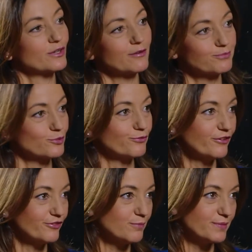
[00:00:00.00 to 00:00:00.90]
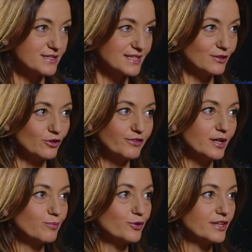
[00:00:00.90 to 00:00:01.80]
or up to 50% of
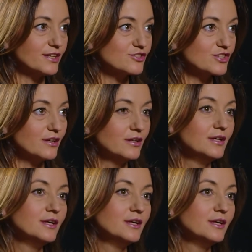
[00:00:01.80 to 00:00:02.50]
their potential.